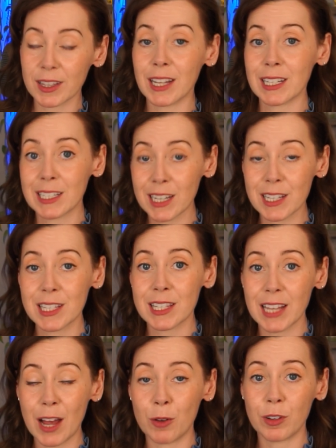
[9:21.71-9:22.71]
That does
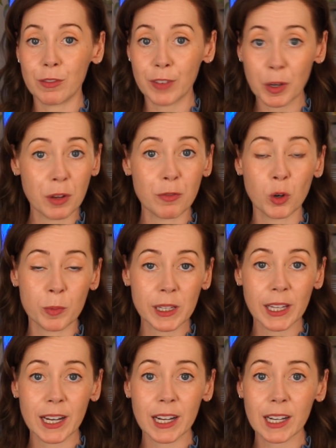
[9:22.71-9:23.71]
sound very
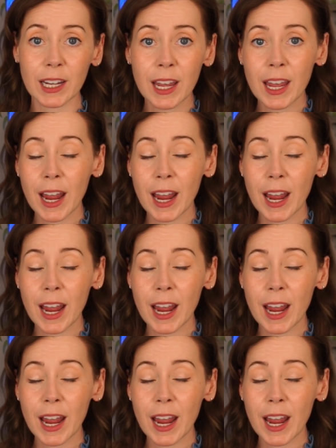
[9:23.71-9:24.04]
formulaic.